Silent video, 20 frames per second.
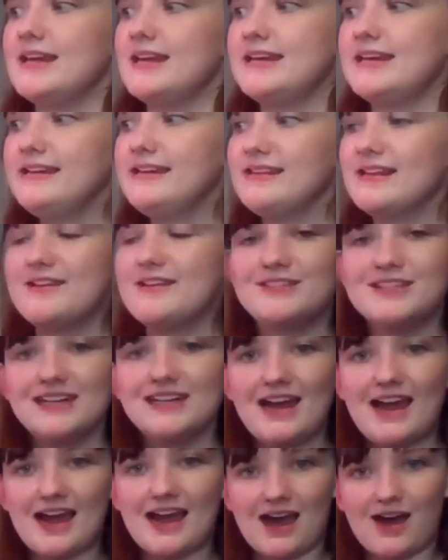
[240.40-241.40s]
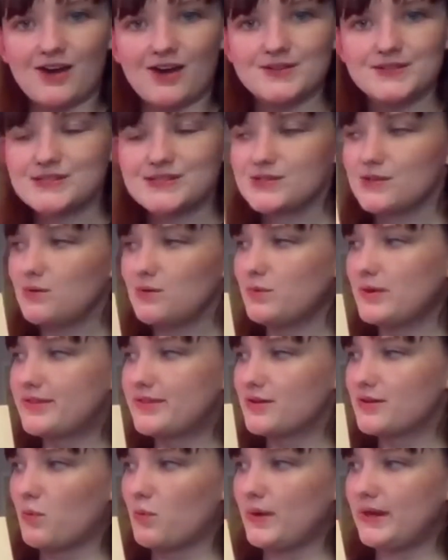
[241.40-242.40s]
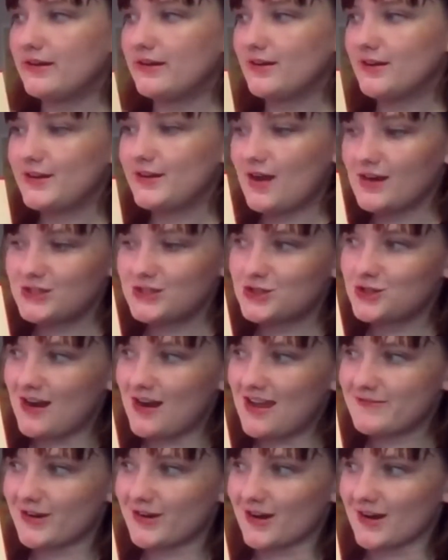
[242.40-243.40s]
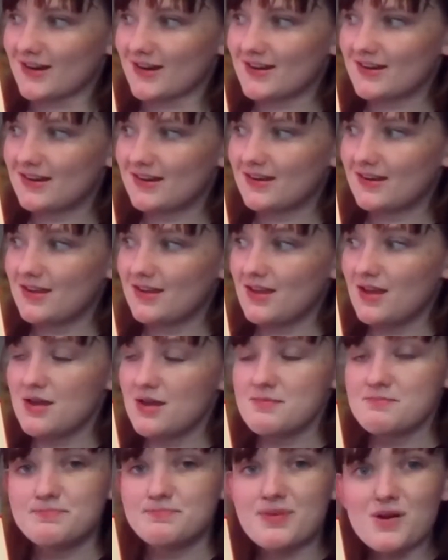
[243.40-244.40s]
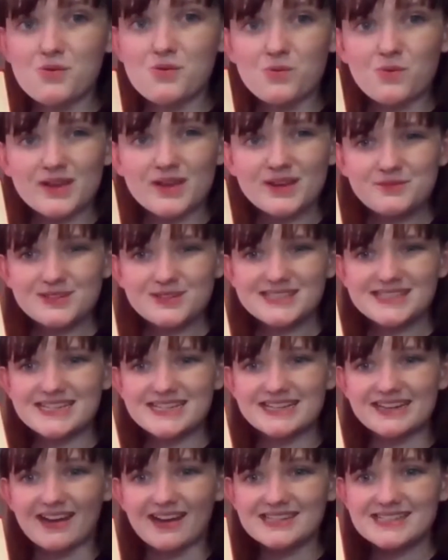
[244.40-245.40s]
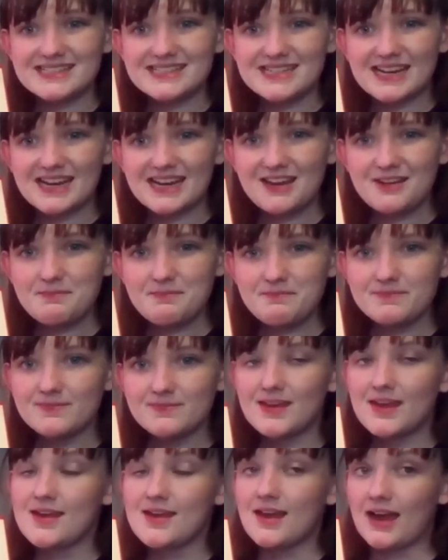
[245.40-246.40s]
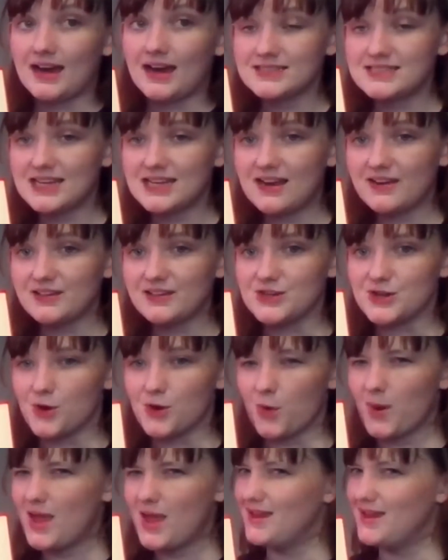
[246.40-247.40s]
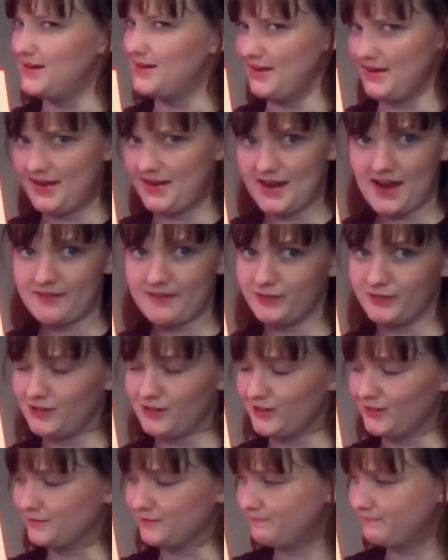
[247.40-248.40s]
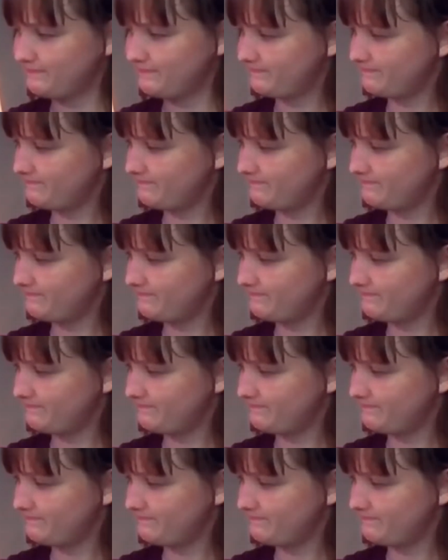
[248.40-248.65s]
He lived in a house with a wiener dog, Trevor. But when was he nice to him? I'll tell you, never.